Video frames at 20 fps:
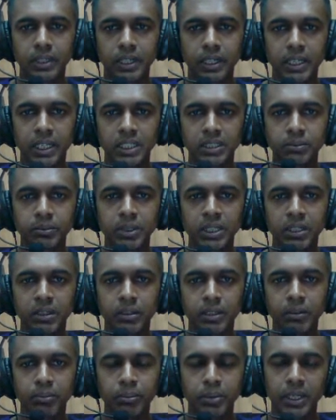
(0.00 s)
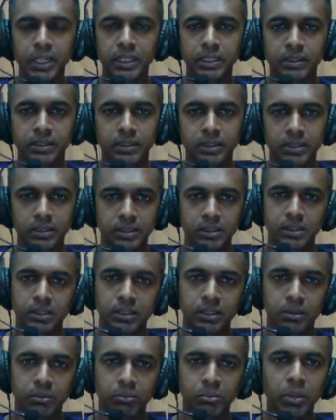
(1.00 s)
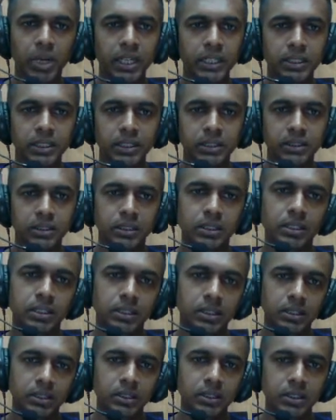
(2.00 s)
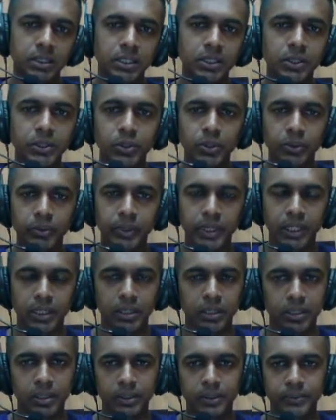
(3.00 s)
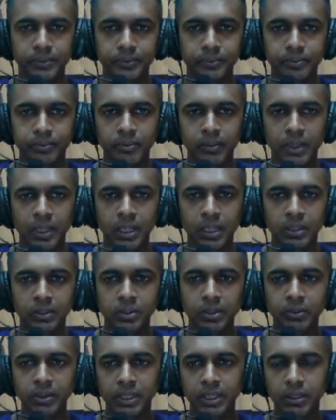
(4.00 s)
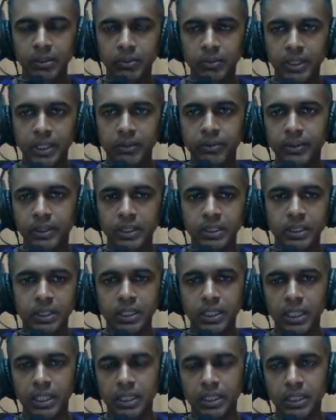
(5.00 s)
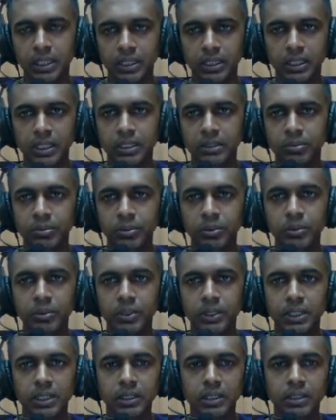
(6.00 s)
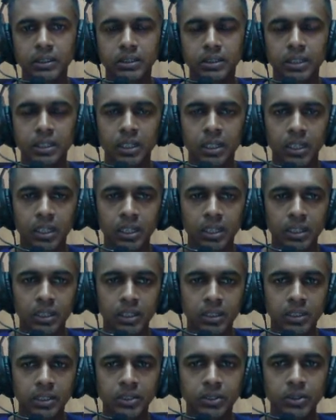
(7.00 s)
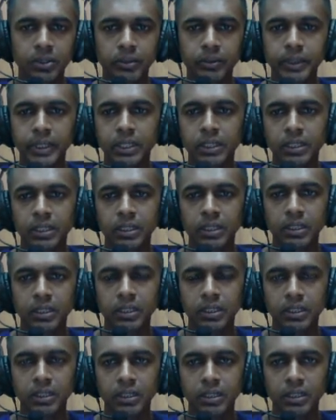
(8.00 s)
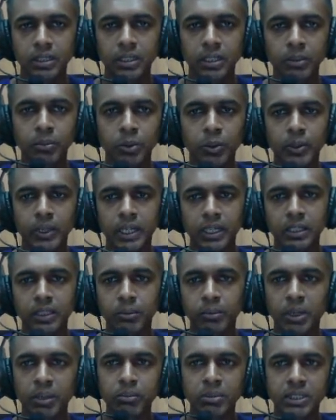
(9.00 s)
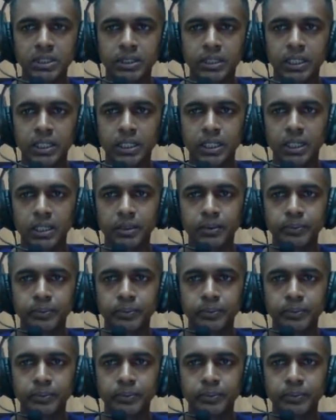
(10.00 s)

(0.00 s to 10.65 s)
has been replaced by this QishioVid. So without any further delay, let's move to this QishioVid demo and the members area.